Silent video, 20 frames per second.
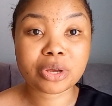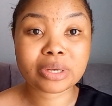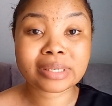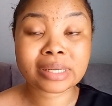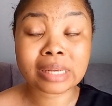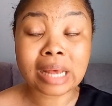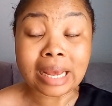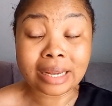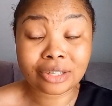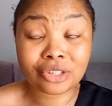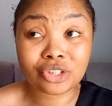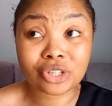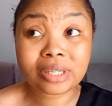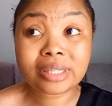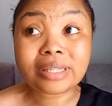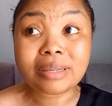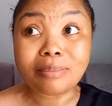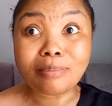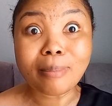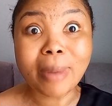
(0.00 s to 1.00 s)
Because I can
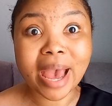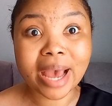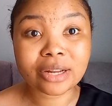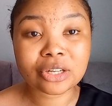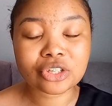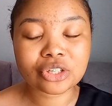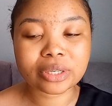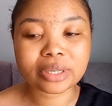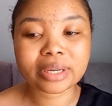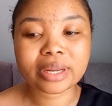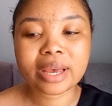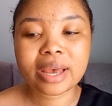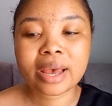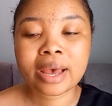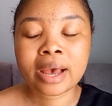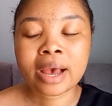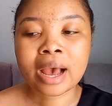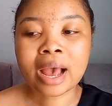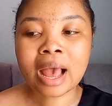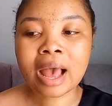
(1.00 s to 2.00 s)
just imagine
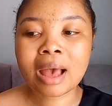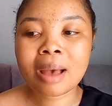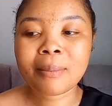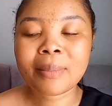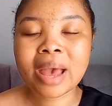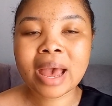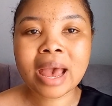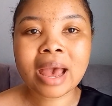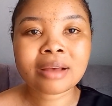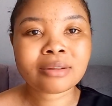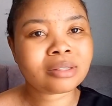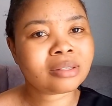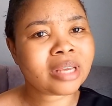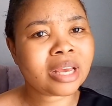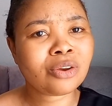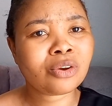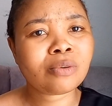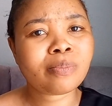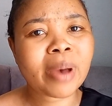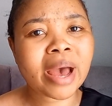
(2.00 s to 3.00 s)

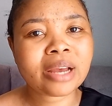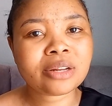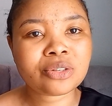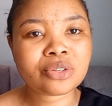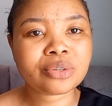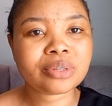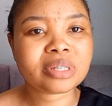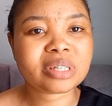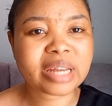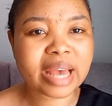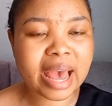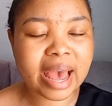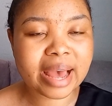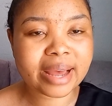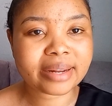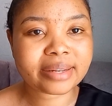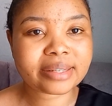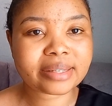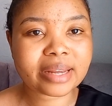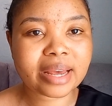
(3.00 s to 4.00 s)
saying goodbye to your
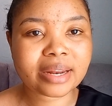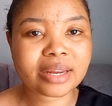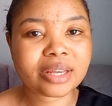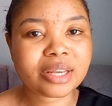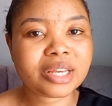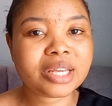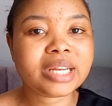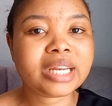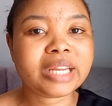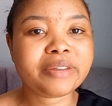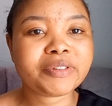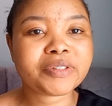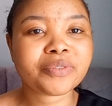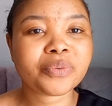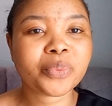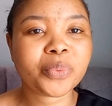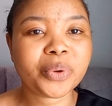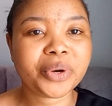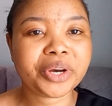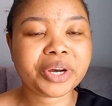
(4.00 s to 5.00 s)
dad and he leaves
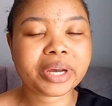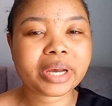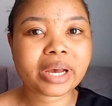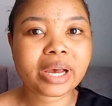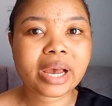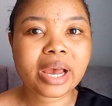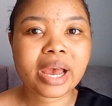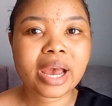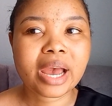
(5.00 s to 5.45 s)
for work.